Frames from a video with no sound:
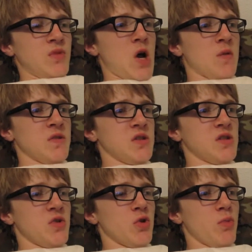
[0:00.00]

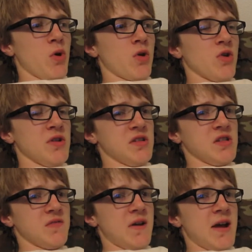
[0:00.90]
obviously Tony Parker isn't
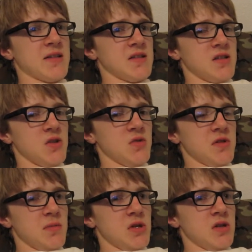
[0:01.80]
as fast as he used
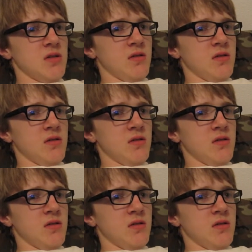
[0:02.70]
to be.